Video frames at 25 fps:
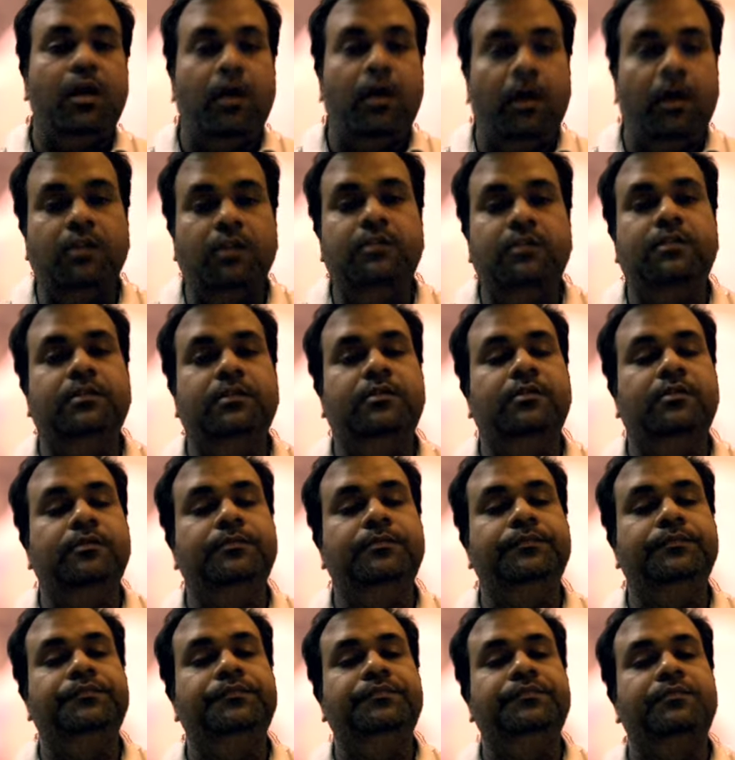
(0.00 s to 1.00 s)

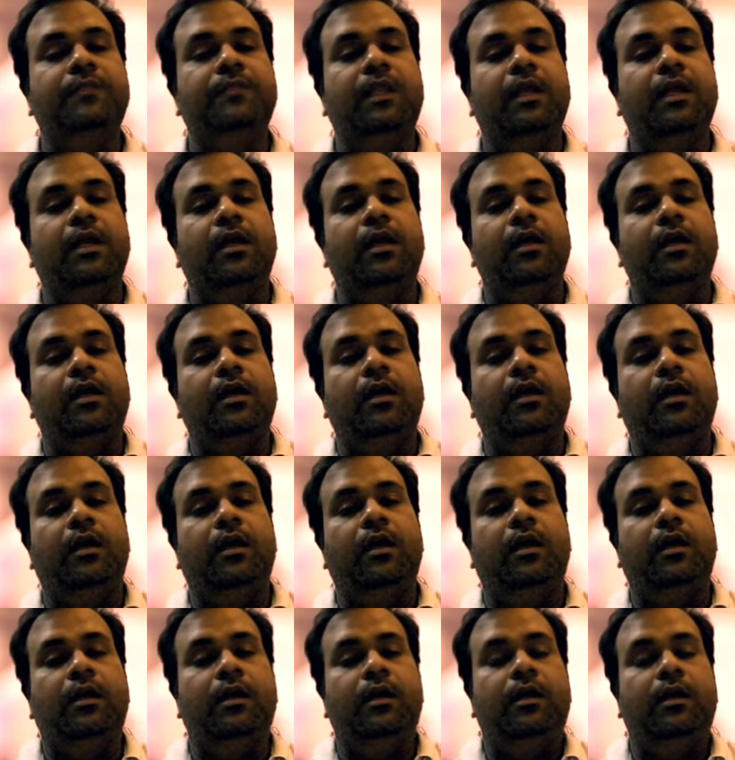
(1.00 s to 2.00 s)
Also,
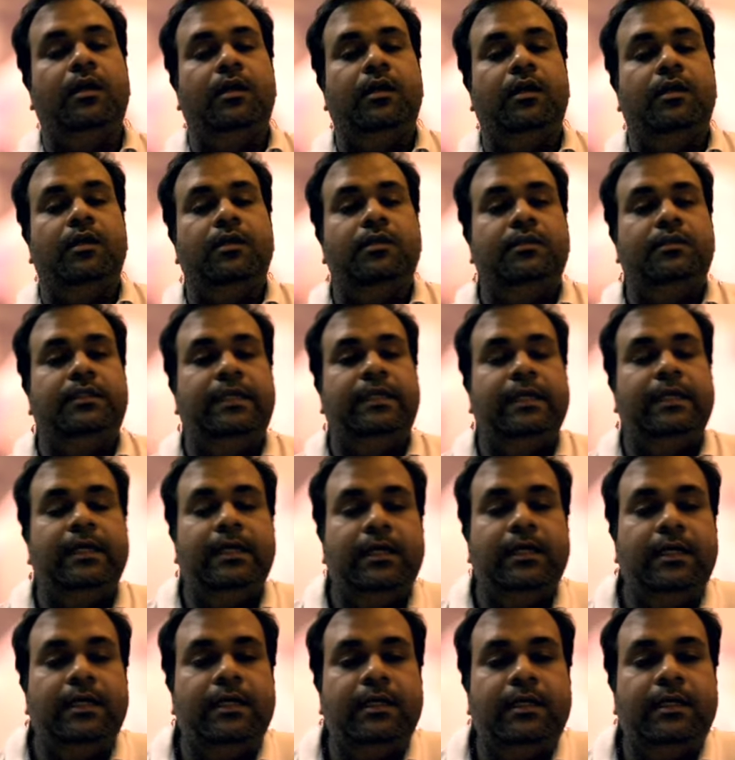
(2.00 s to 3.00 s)

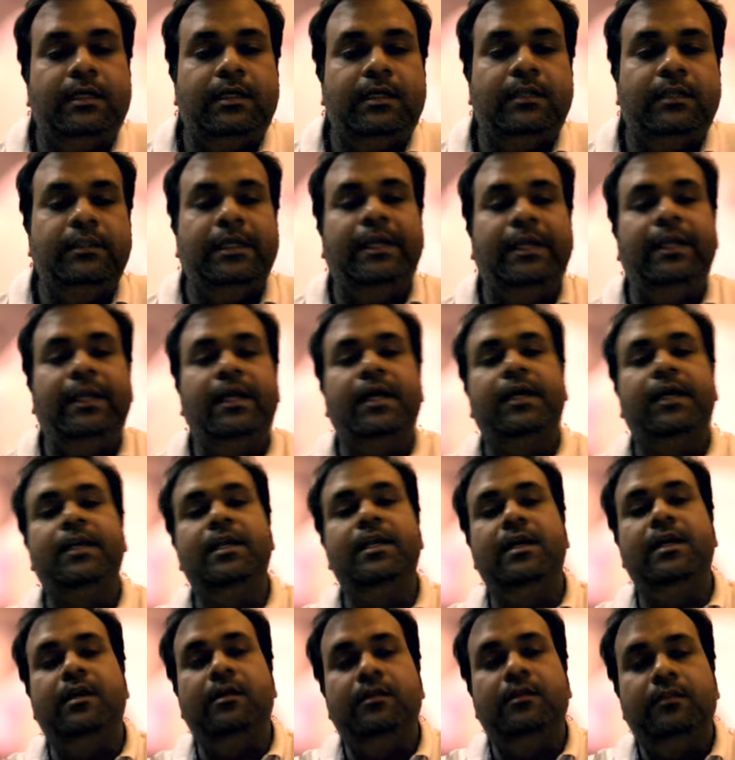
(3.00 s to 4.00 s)
the
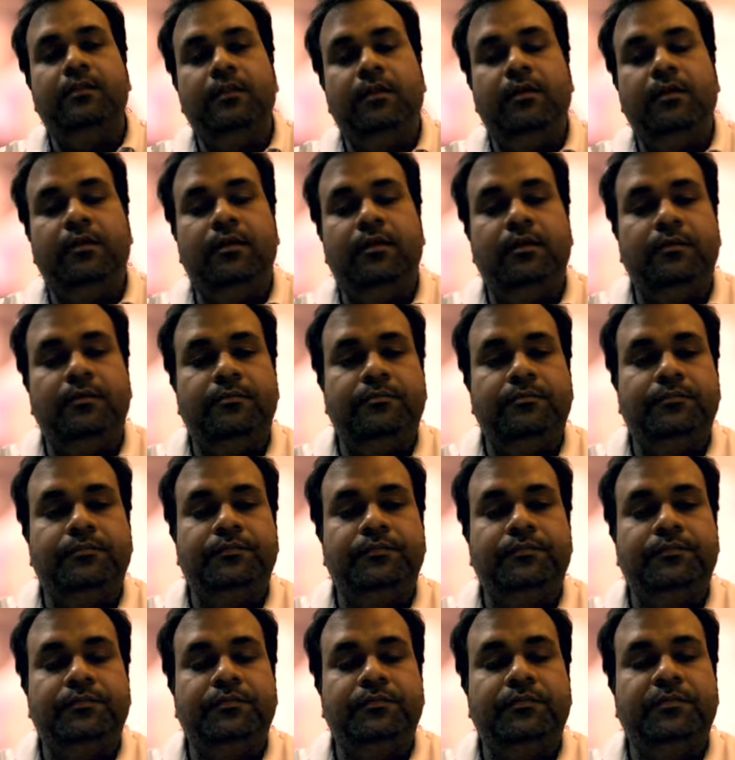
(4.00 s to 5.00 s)
Lagna, the
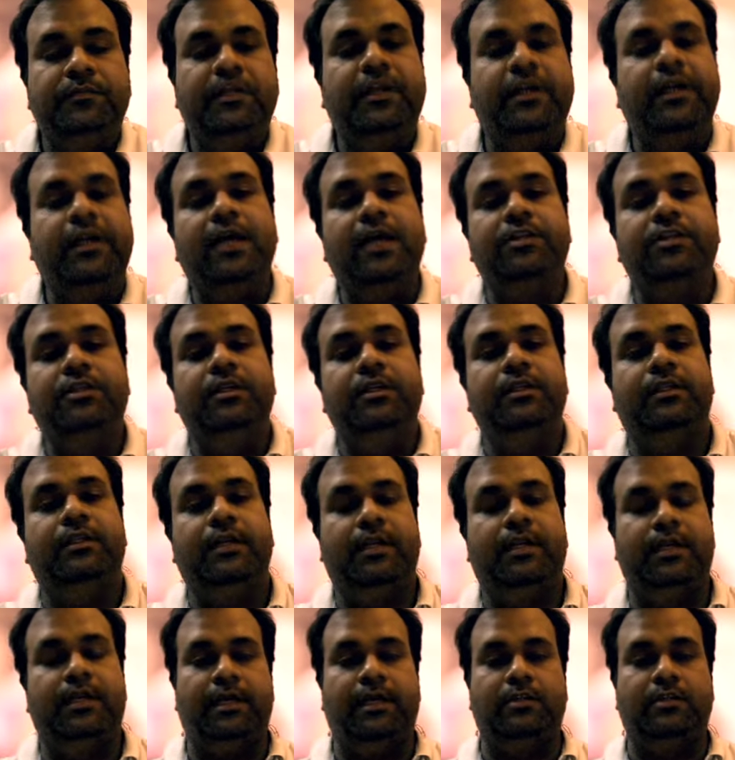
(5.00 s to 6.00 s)
Rashi
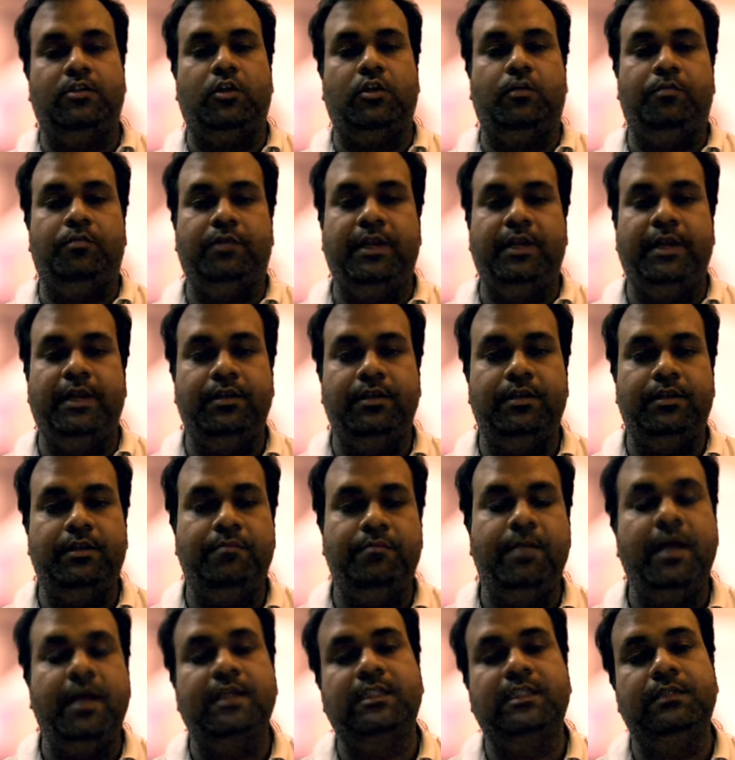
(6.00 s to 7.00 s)
that has obtained the
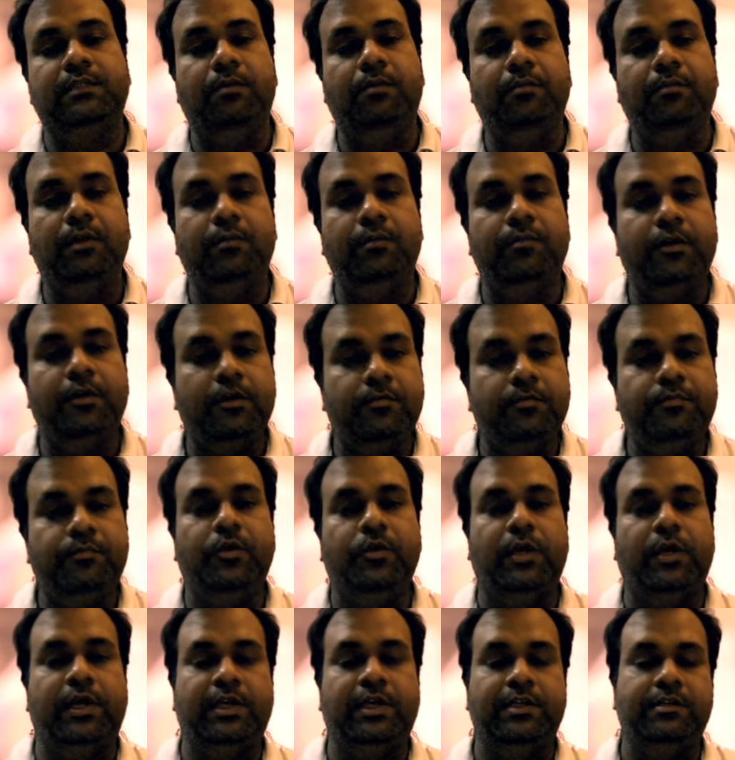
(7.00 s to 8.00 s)
maximum number of
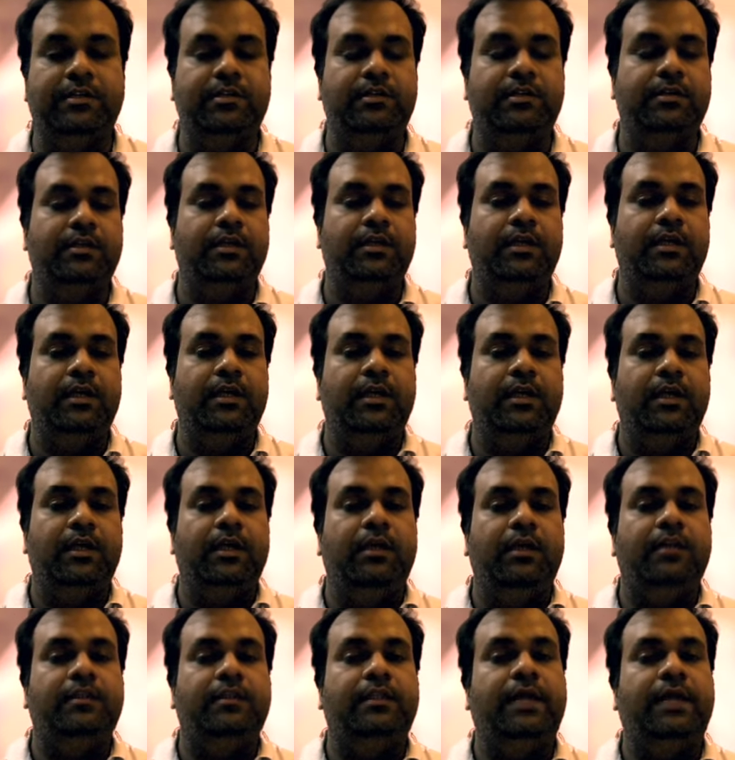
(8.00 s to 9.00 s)
points,
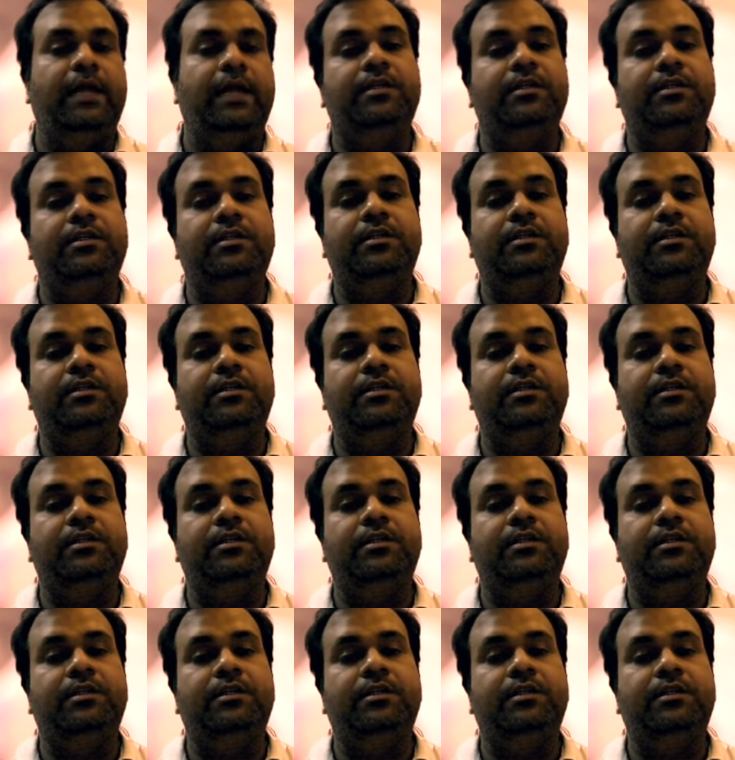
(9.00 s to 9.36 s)
that